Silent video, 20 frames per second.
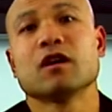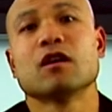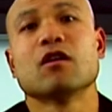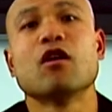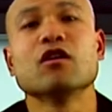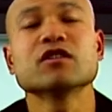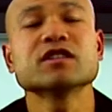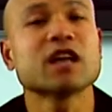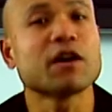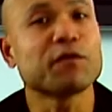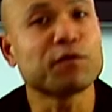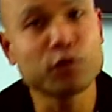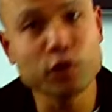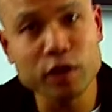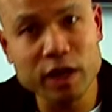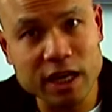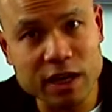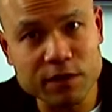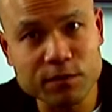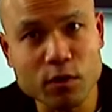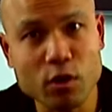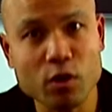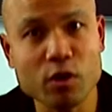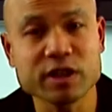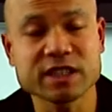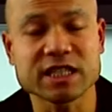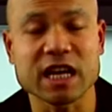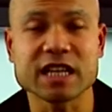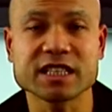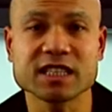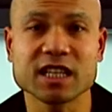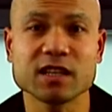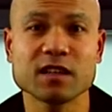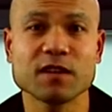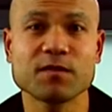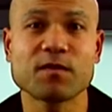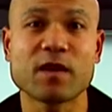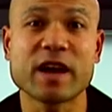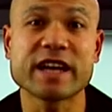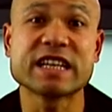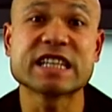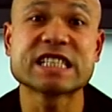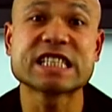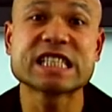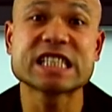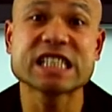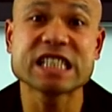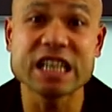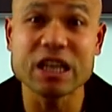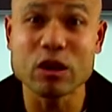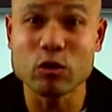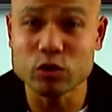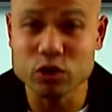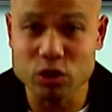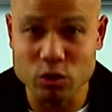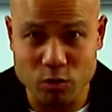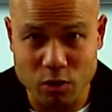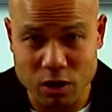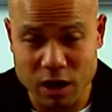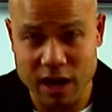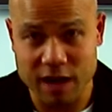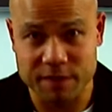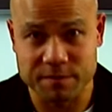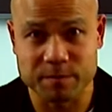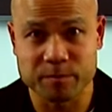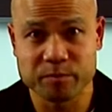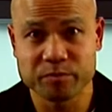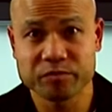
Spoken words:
On that three level is identify the skill you will have.